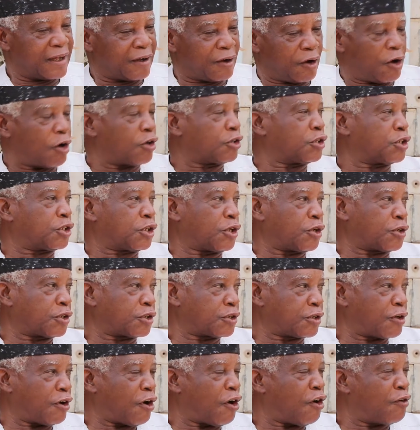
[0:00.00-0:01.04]

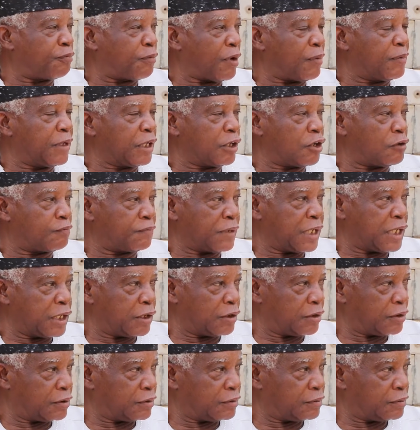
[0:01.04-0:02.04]
conscious of public opinion,